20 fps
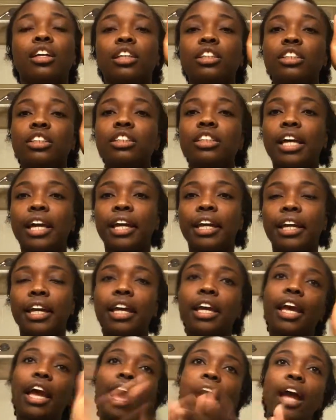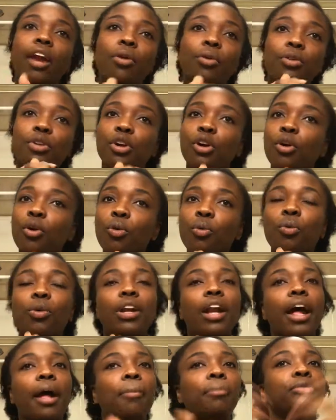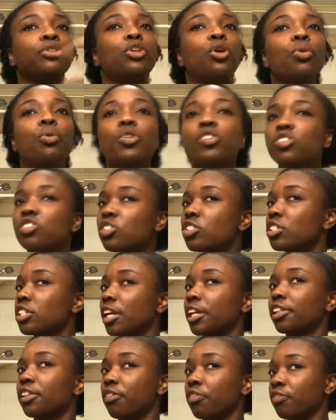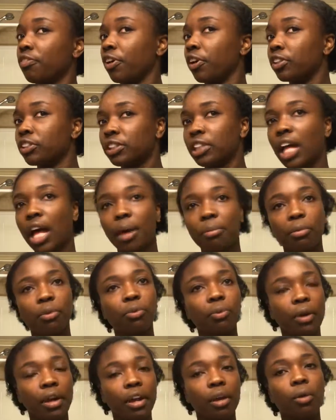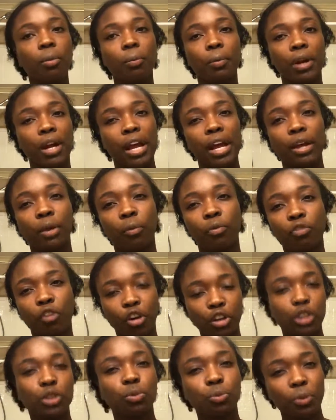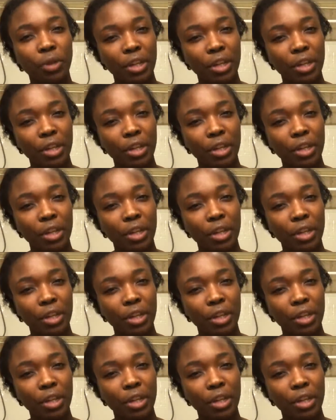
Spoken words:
It's just like, I don't know what I'm doing. It's just like the first time around when I first